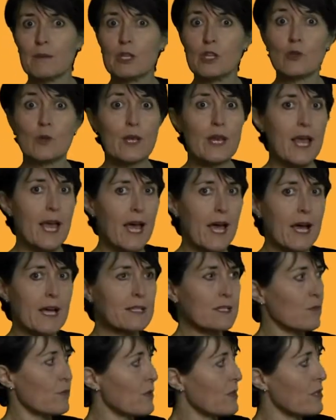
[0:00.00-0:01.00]
And you can
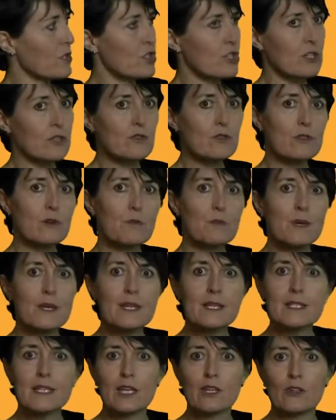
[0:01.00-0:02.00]
ask, when the children are
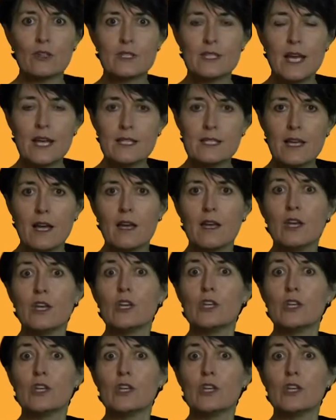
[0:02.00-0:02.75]
being Señor Sasa,